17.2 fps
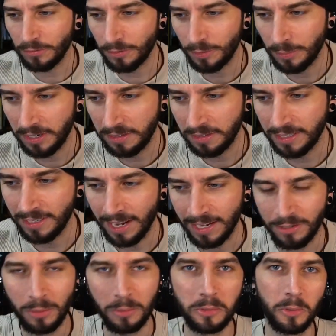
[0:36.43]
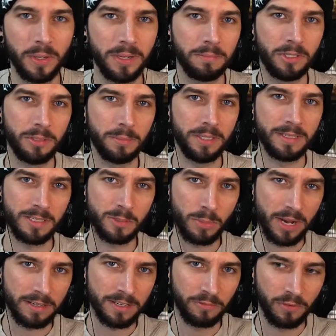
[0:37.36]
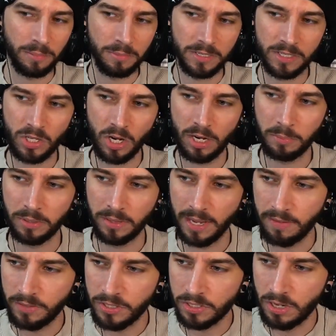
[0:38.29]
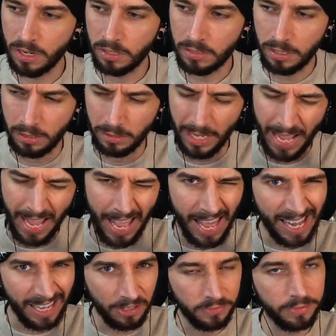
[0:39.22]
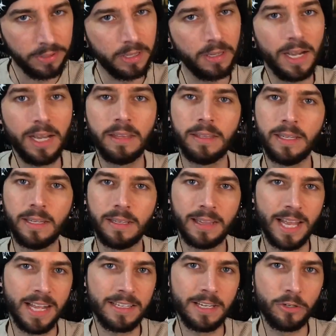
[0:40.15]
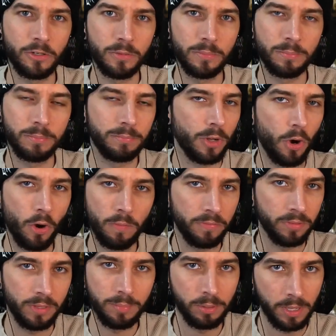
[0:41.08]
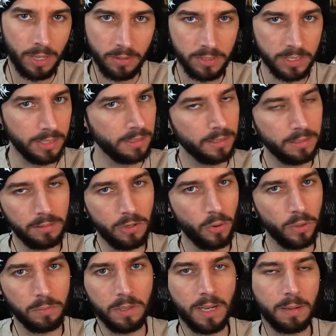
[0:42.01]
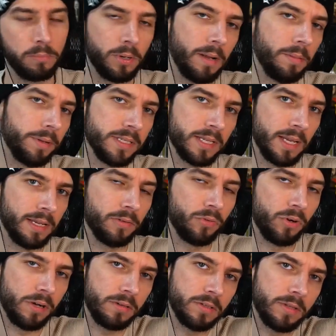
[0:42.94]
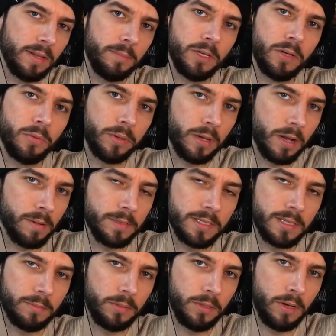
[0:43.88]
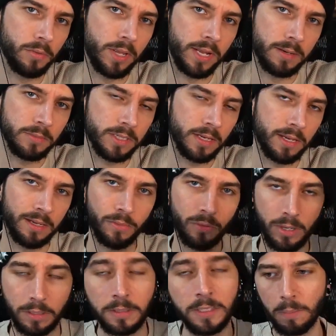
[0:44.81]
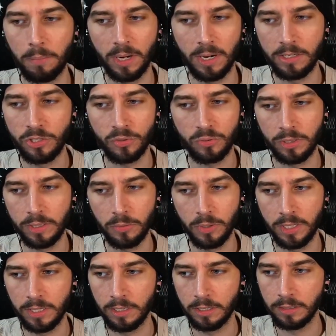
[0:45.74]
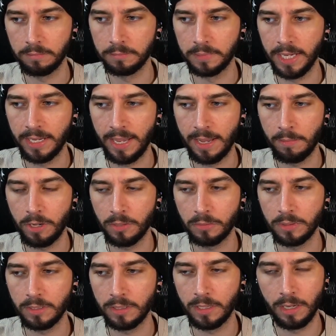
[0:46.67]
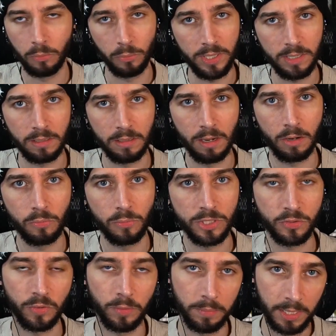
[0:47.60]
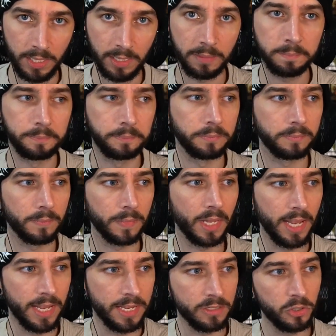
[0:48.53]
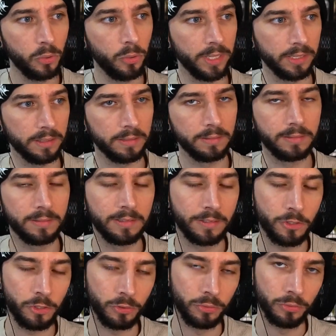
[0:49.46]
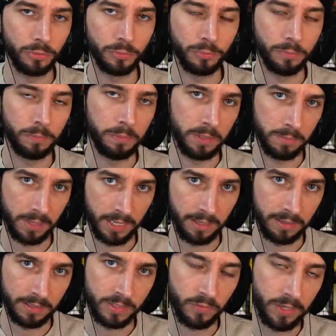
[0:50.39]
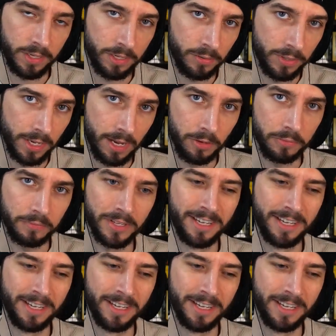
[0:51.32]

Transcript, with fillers: of Rebellion. I don't know what I'm going to be expecting from this song, but they have a song called Alva. I think that's how you hopefully pronounce it. Knowing me, I'm probably saying it wrong, so let me know in the comments down below that I'm saying it wrong. But I just really want to hear it. It came out a week ago, which for me is quick to be making this video now